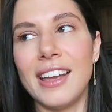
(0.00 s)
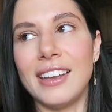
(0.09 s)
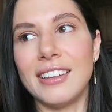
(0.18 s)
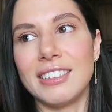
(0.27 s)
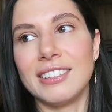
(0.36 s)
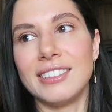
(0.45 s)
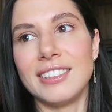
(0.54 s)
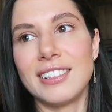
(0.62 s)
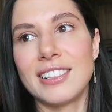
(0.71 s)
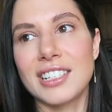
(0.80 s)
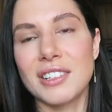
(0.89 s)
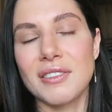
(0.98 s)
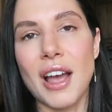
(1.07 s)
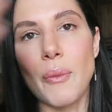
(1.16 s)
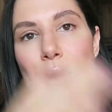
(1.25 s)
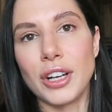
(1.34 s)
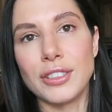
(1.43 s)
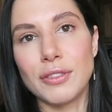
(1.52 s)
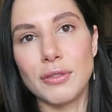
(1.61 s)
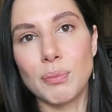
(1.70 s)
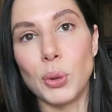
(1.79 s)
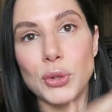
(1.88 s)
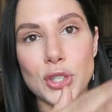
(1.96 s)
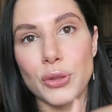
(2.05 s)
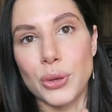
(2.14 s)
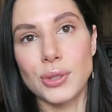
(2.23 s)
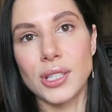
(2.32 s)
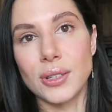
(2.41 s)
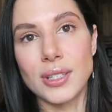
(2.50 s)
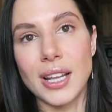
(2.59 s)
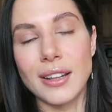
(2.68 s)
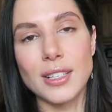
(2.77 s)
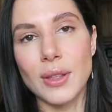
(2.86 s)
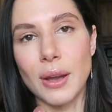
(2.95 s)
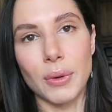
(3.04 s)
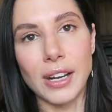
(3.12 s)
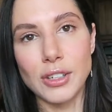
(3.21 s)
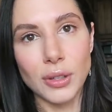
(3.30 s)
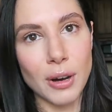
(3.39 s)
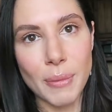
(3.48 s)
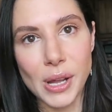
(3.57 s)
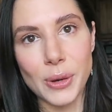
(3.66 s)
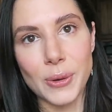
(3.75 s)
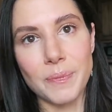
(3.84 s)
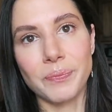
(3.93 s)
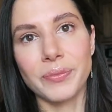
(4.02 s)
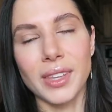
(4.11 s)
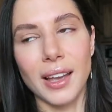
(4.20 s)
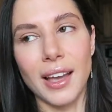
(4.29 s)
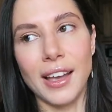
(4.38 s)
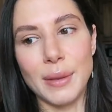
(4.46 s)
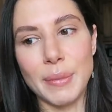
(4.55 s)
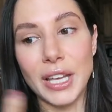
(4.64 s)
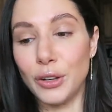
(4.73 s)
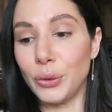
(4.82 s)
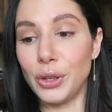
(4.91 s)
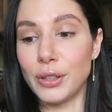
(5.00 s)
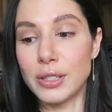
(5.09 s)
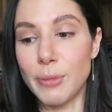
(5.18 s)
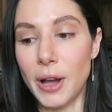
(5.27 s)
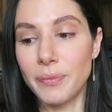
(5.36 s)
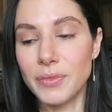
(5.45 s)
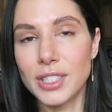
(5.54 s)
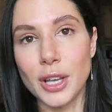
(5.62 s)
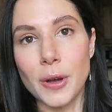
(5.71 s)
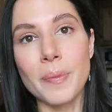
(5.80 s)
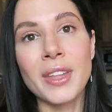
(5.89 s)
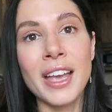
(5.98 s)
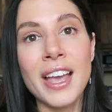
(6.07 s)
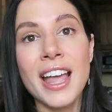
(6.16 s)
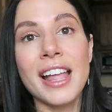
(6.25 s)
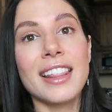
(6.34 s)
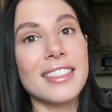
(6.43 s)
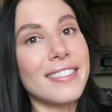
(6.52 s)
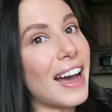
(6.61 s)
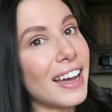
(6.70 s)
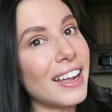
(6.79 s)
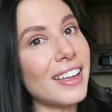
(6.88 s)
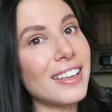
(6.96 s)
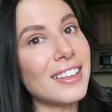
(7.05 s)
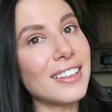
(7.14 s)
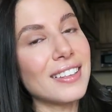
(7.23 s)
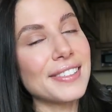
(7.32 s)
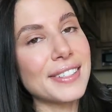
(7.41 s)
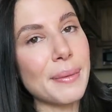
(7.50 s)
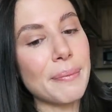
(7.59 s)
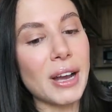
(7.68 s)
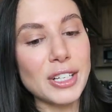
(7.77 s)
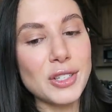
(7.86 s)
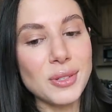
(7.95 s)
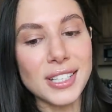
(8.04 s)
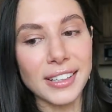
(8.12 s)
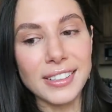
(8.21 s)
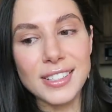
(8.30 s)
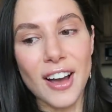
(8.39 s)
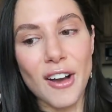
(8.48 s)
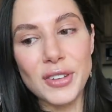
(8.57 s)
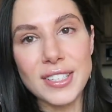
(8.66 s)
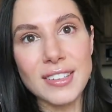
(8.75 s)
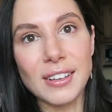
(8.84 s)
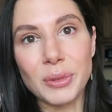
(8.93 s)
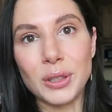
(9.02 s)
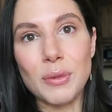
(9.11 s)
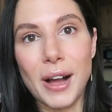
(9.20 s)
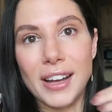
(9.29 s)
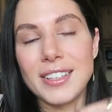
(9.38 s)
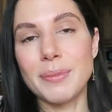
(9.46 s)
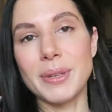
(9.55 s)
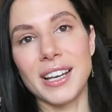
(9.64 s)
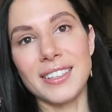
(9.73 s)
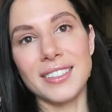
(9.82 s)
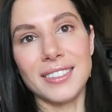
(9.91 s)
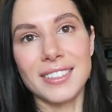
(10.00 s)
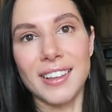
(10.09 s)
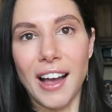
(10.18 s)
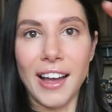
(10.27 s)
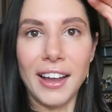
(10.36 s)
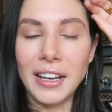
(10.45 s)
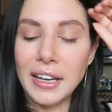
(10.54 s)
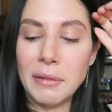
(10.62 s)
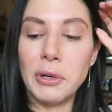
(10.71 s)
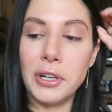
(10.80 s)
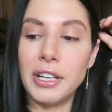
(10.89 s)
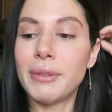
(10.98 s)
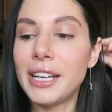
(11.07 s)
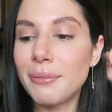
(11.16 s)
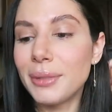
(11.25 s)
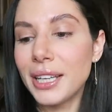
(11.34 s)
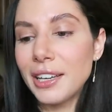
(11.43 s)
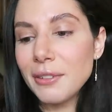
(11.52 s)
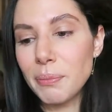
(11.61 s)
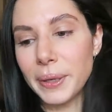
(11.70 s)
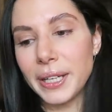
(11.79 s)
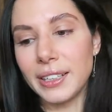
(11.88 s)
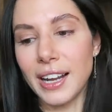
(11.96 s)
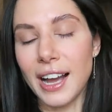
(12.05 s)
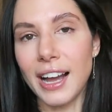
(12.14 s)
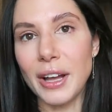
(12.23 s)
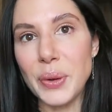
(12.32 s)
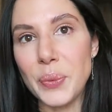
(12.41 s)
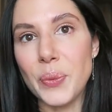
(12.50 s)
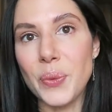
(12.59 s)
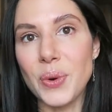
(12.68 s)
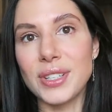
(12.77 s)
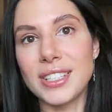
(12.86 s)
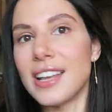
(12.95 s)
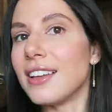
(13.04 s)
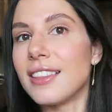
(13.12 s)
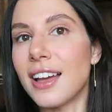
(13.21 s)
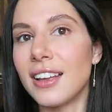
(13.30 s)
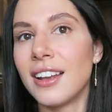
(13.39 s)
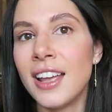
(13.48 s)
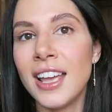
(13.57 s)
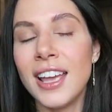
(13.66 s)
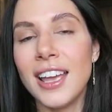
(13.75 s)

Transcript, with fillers: And I wanna bolster those skill sets so that when I do it on my own, I'm in a really good spot. So that is my two cents. Obviously I'm a little biased because I am earning my MBA, but I would say that